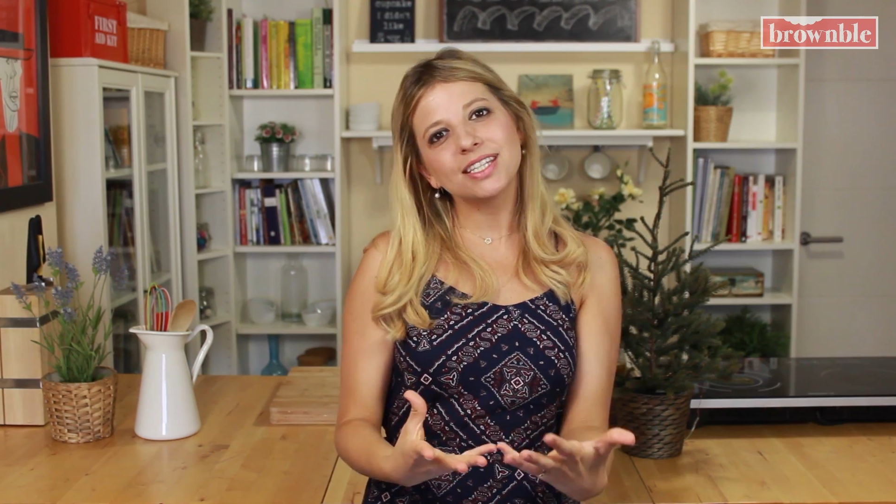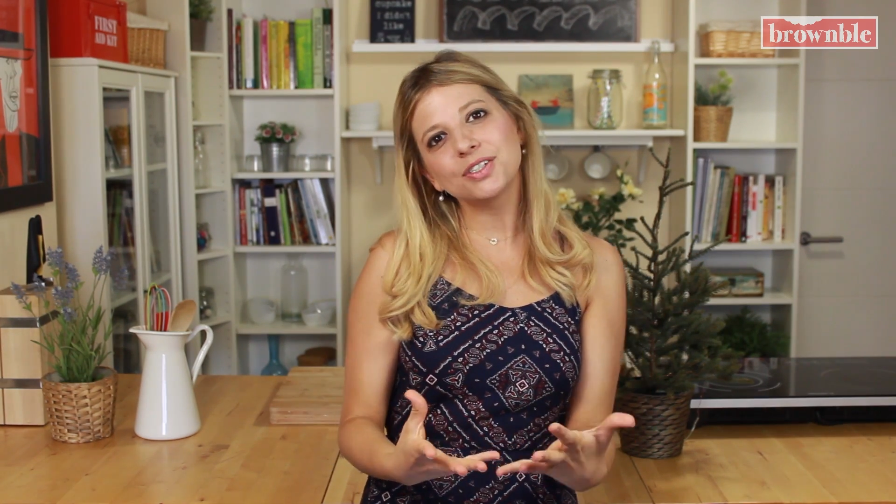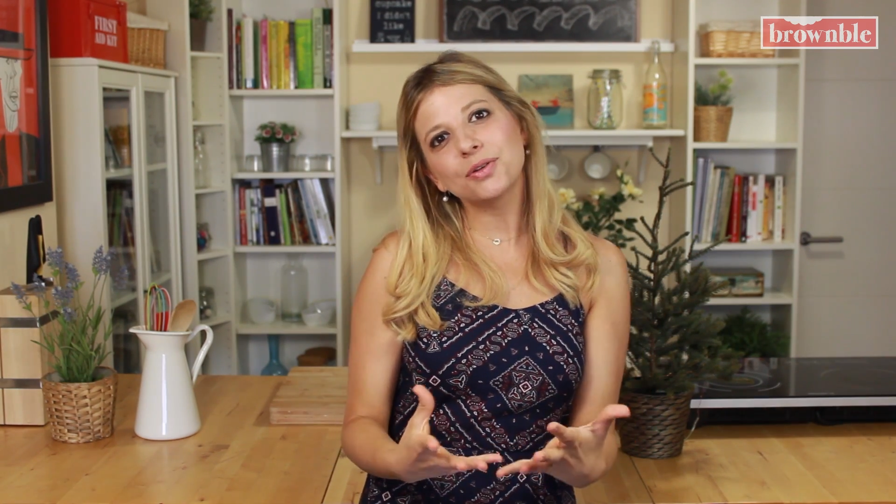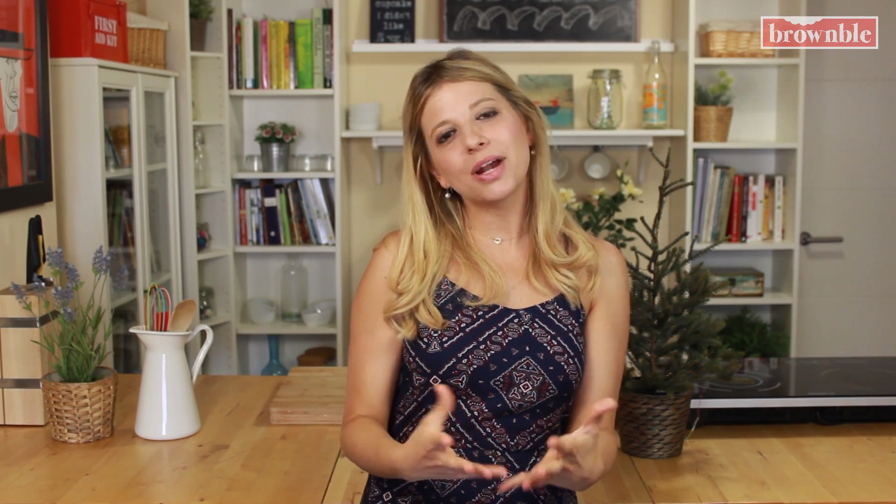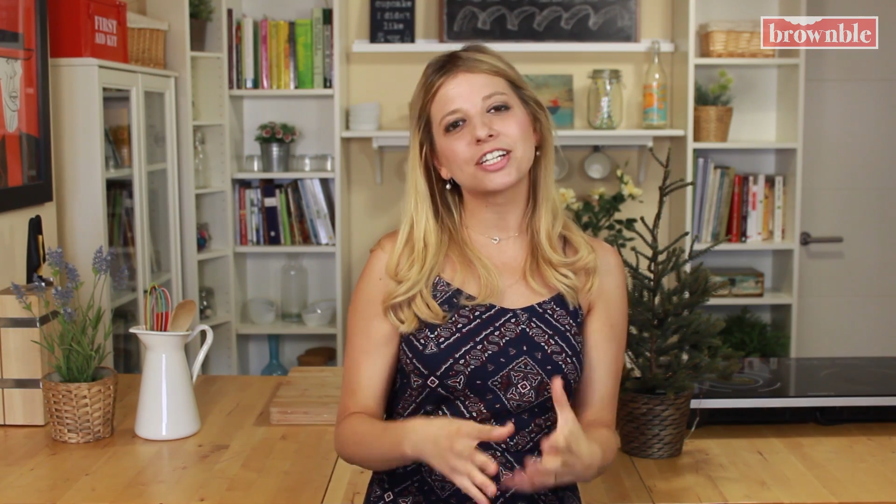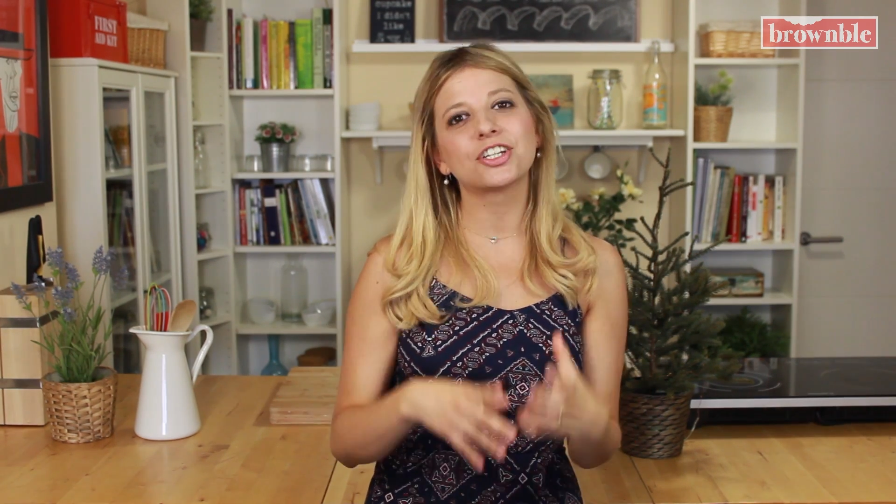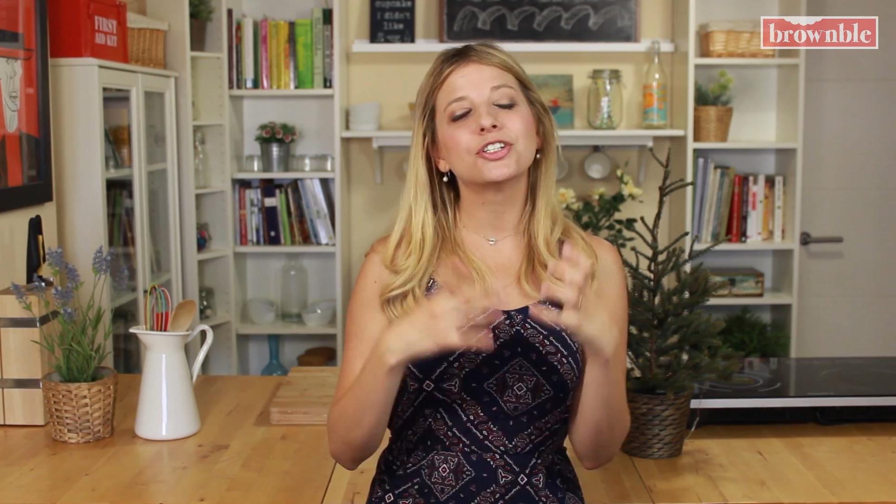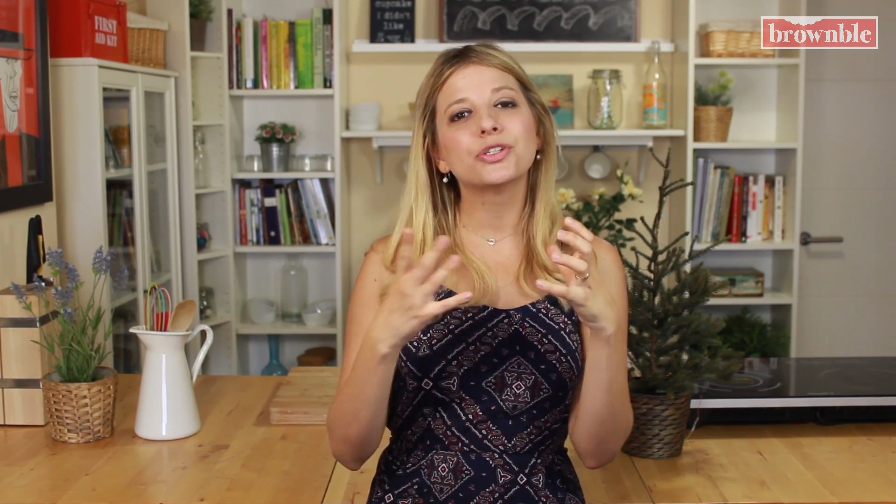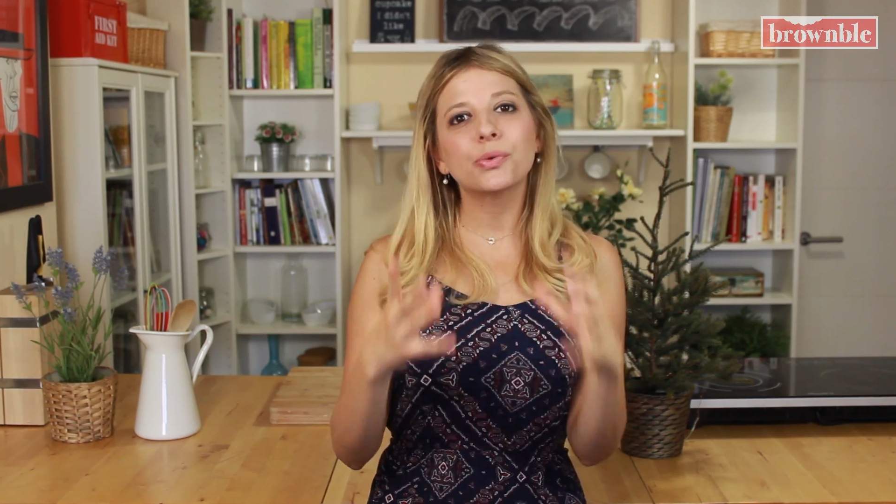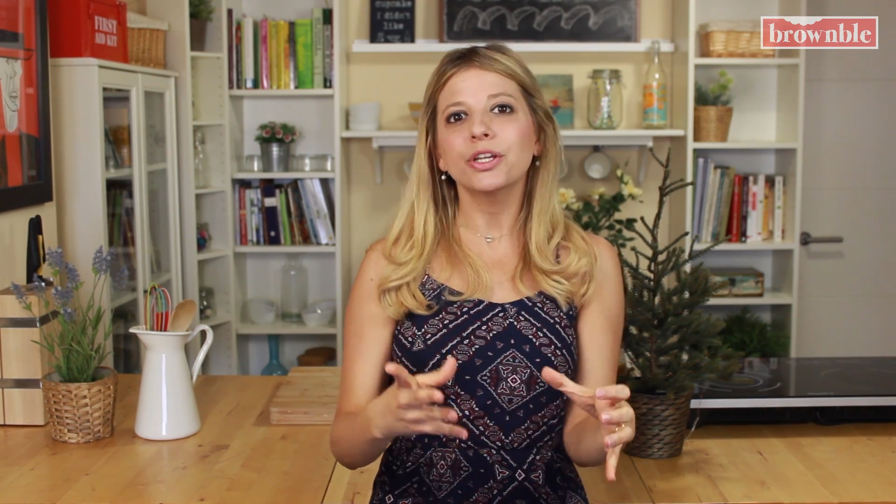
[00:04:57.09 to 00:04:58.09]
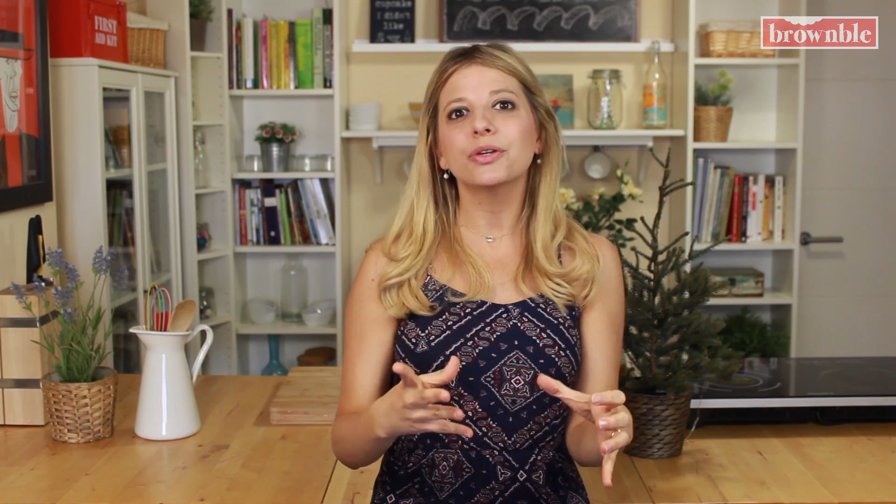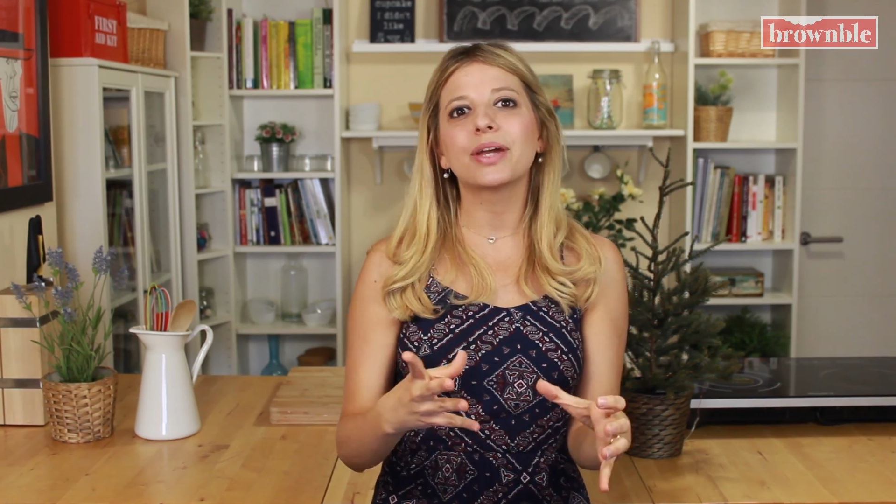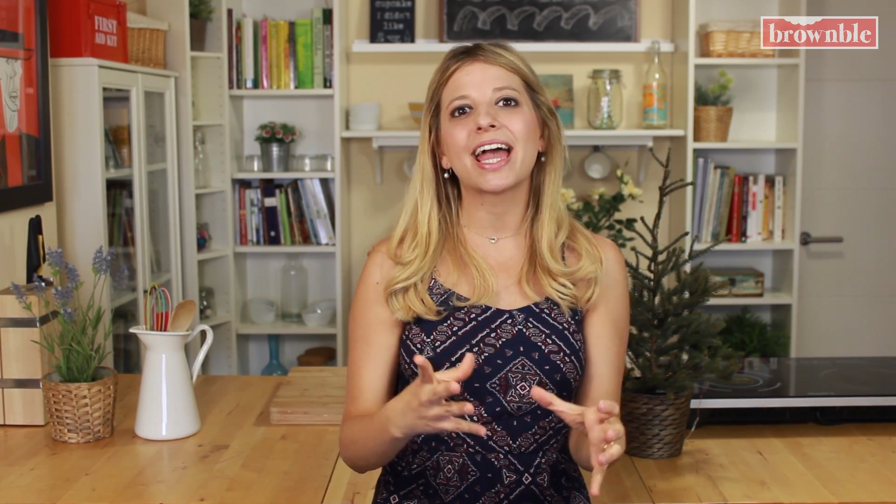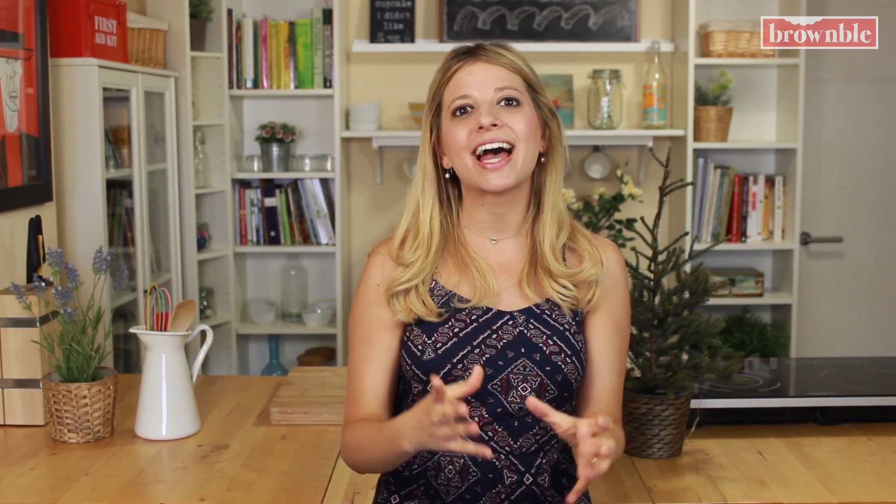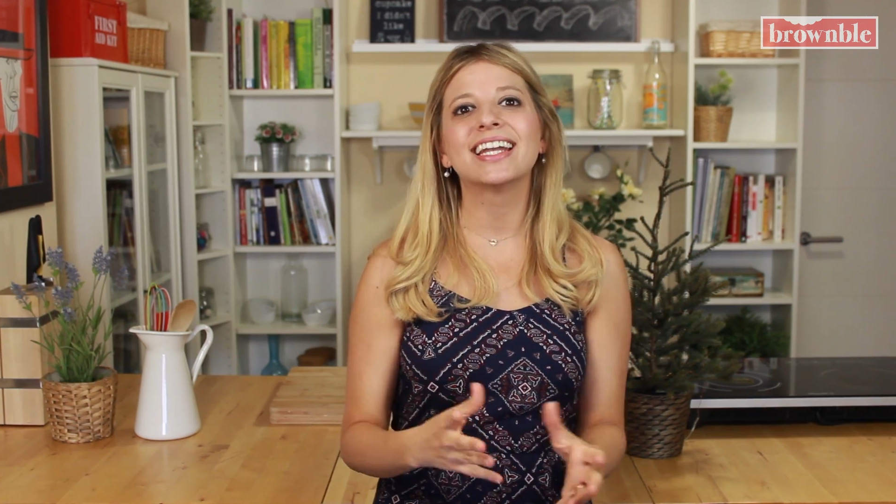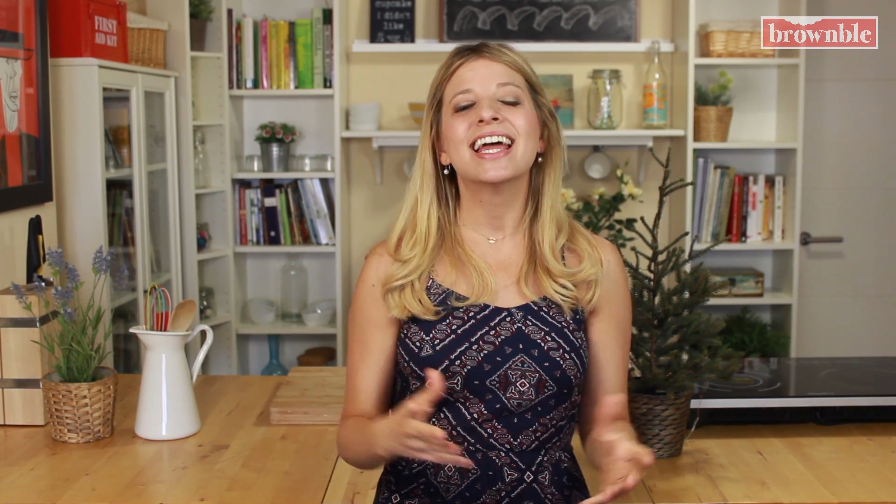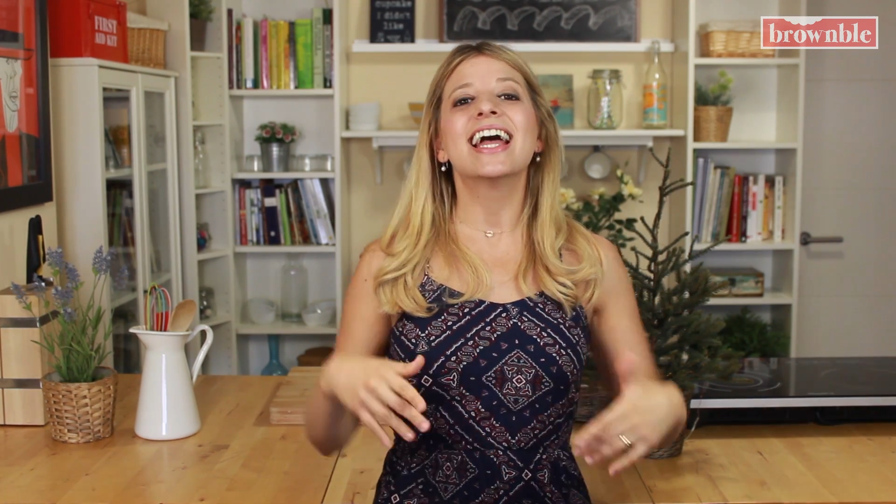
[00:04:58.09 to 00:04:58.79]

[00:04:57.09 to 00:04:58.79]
this direction, do what you can,